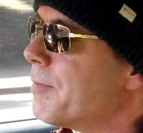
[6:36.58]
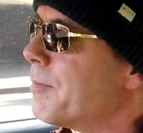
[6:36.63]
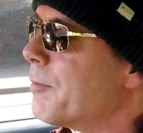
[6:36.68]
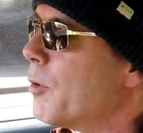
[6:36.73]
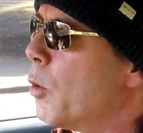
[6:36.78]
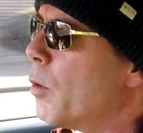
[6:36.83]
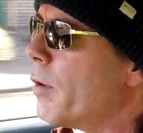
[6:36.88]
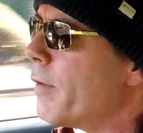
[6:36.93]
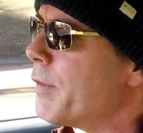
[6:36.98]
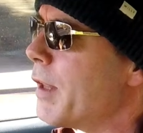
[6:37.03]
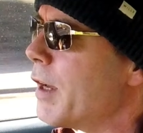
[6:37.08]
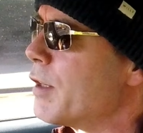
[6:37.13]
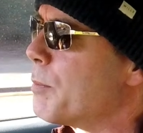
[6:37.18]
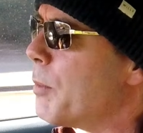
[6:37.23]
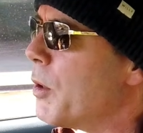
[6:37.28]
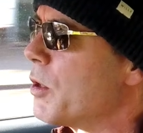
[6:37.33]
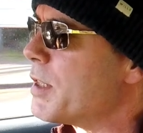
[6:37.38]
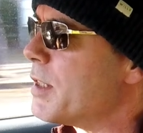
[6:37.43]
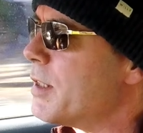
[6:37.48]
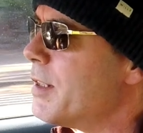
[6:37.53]
All of those
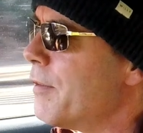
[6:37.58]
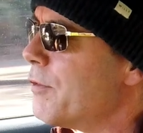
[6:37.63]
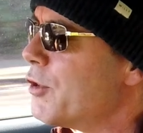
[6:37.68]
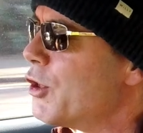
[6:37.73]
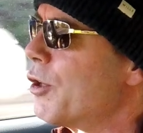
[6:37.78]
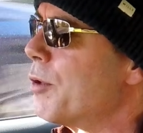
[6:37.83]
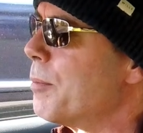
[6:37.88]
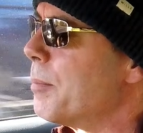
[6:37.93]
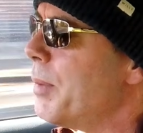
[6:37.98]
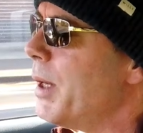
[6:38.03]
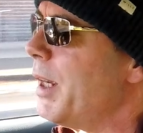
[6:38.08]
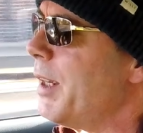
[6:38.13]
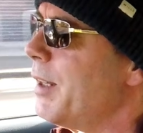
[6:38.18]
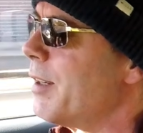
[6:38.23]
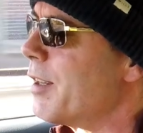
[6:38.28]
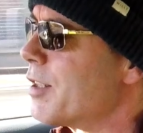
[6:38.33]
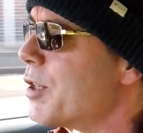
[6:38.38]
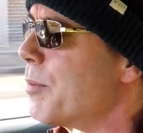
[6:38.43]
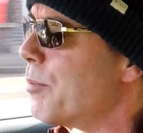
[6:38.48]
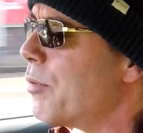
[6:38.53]
positives shouldn't be
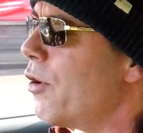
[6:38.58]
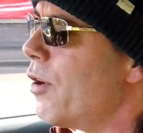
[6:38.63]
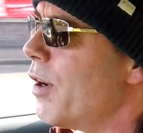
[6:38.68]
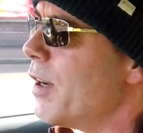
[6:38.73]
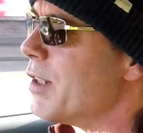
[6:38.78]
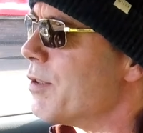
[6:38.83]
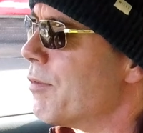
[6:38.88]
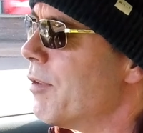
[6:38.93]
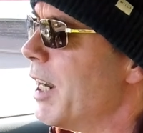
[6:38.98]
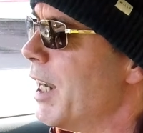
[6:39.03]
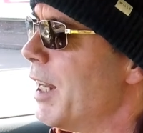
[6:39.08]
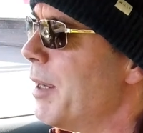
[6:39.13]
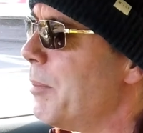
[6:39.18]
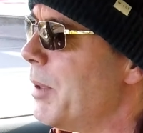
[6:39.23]
a surprise really,